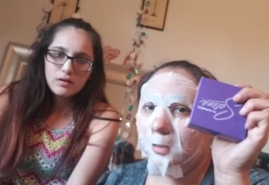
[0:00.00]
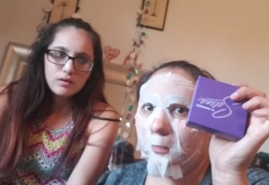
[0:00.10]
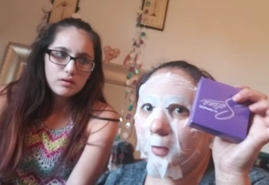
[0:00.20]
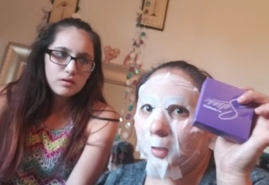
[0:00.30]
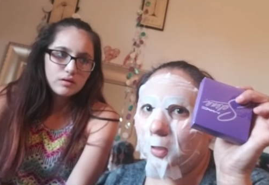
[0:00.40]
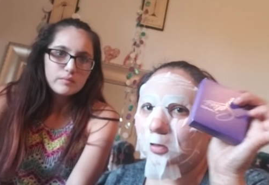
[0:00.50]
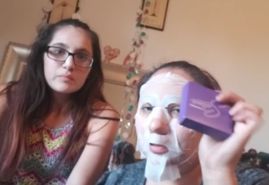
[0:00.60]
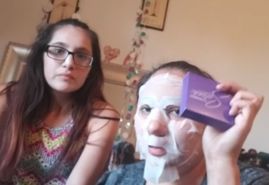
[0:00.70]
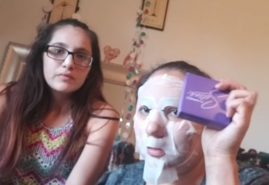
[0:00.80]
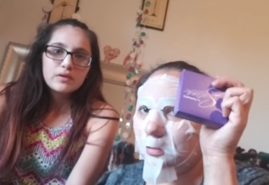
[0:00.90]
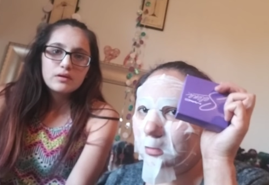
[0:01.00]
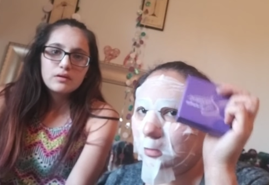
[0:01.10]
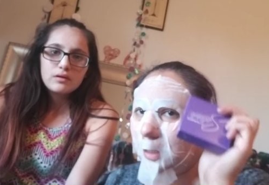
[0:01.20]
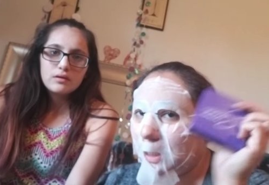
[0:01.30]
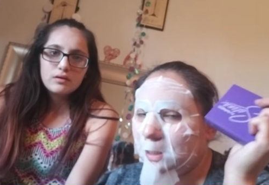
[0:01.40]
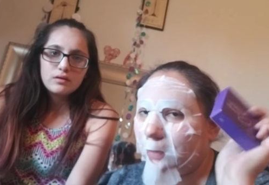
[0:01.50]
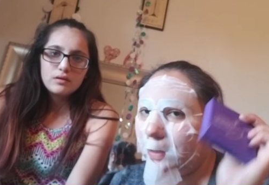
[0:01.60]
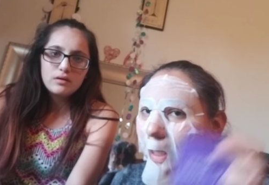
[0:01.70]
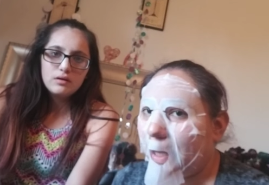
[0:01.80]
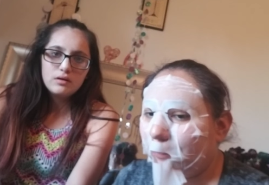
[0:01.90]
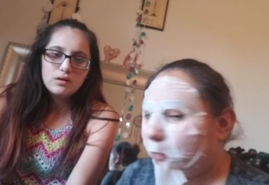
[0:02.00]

Speaker 1: leave it closed because I already have